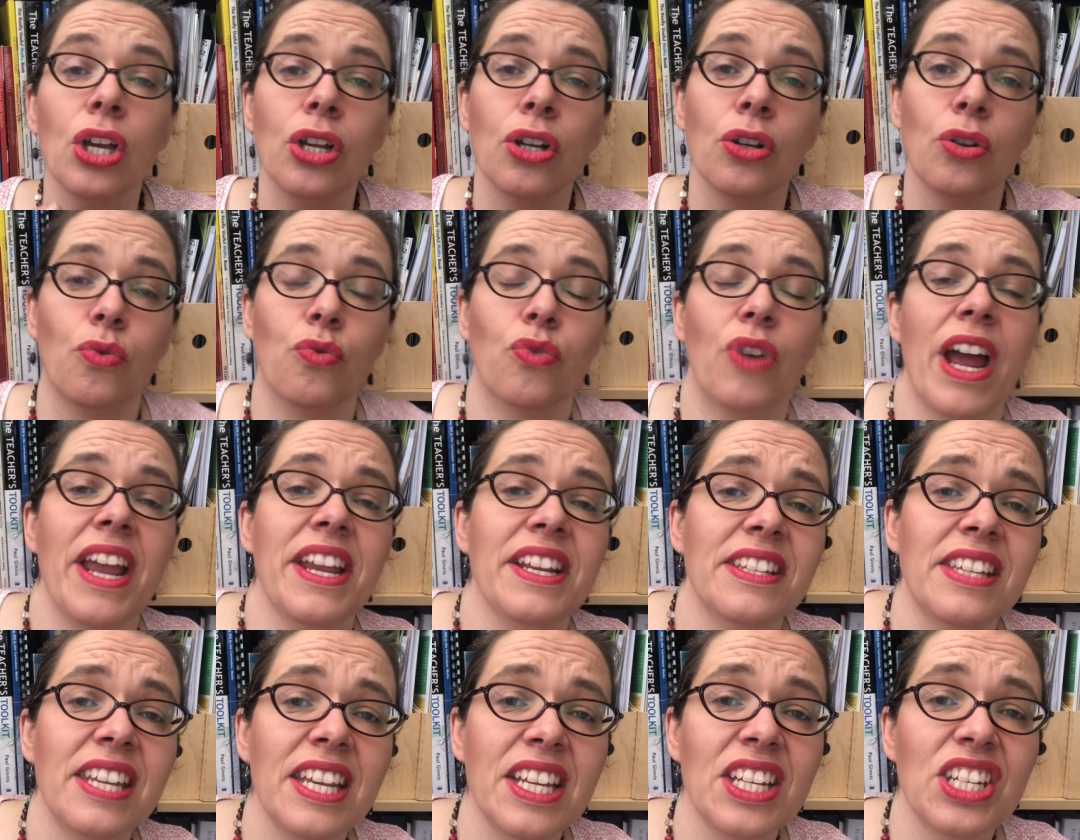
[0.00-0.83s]
Great
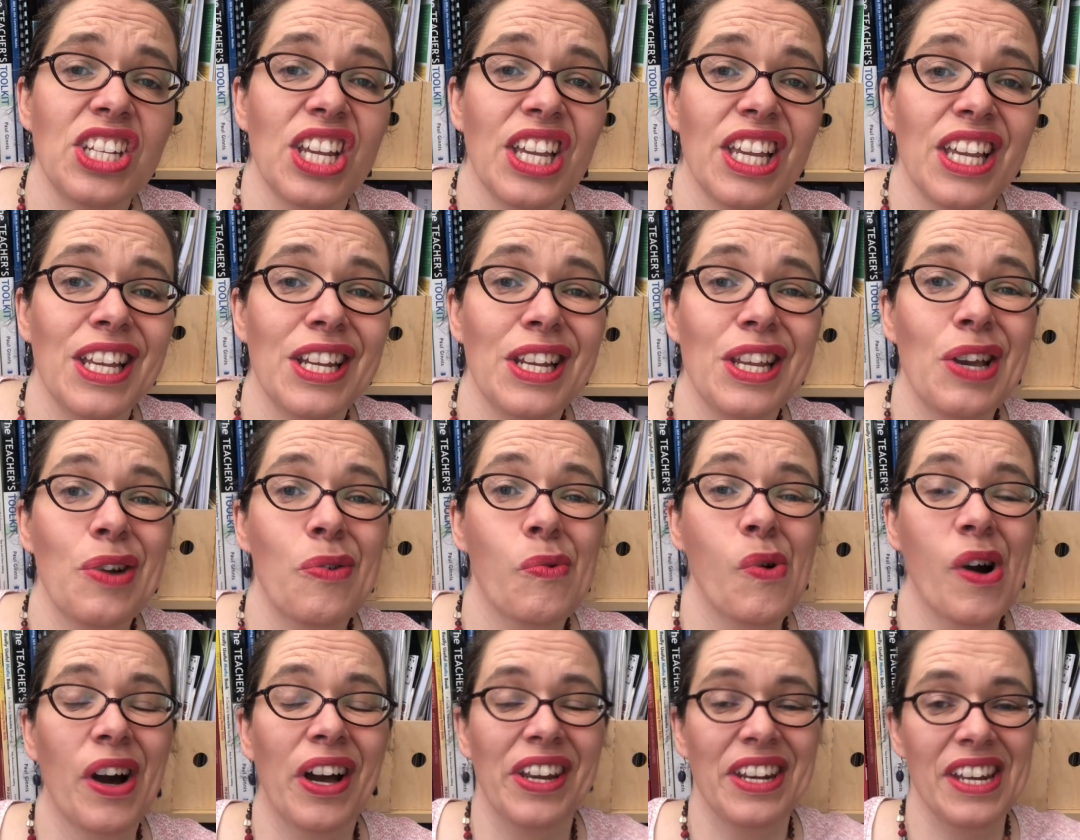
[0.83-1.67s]
teaching in year
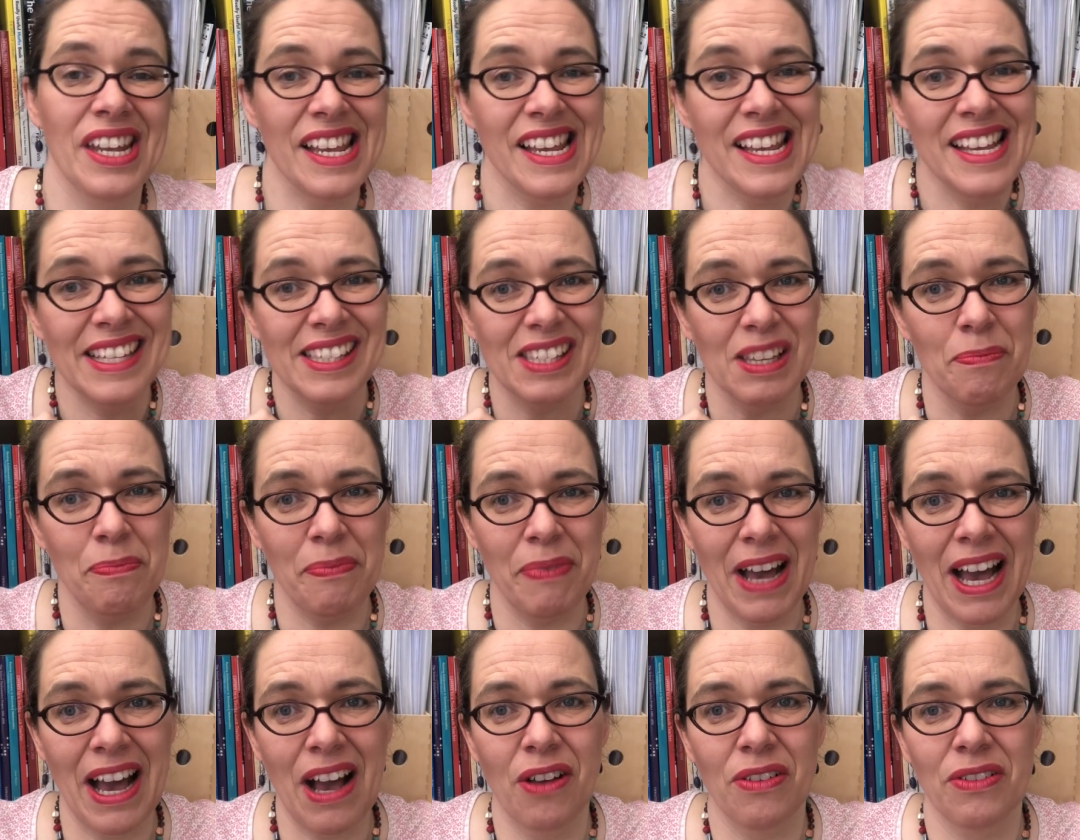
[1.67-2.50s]
1 is
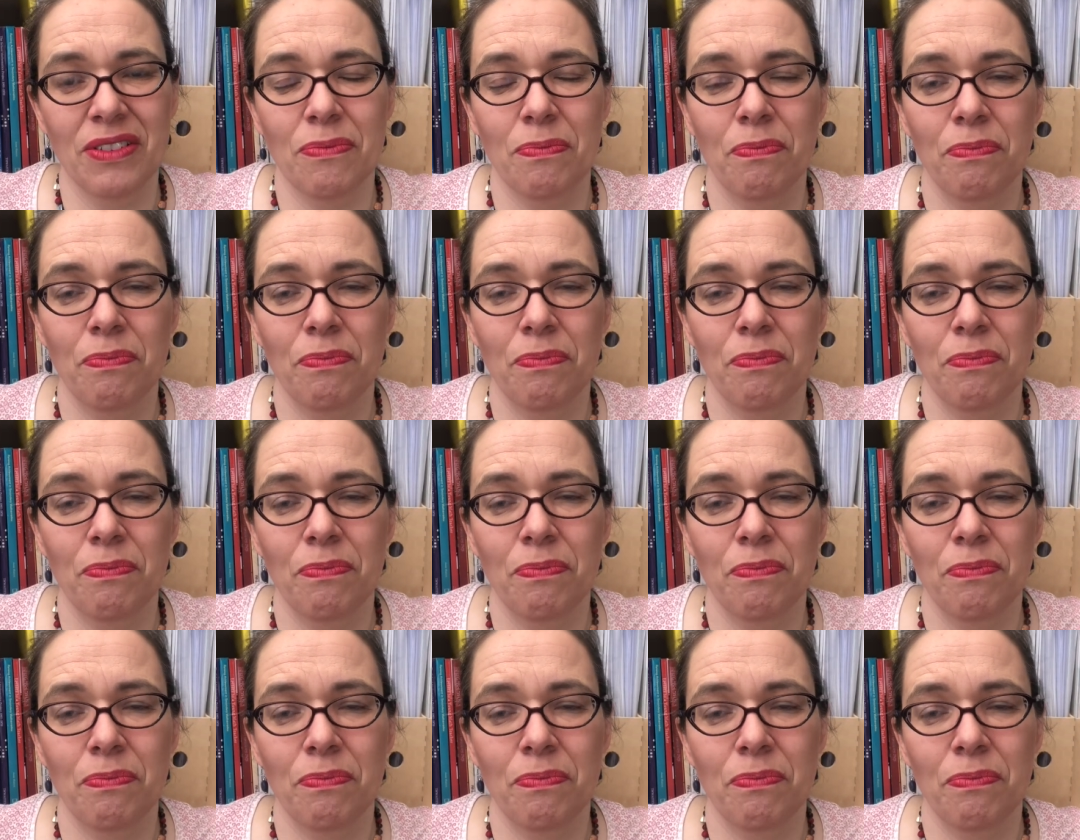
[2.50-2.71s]
about